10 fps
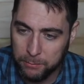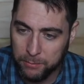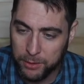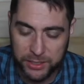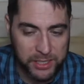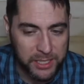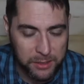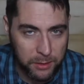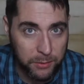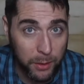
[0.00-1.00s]
very
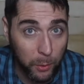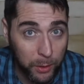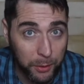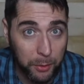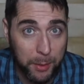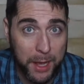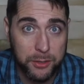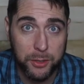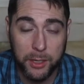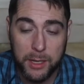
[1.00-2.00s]
seasoned, very well-known
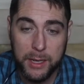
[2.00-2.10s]
pastor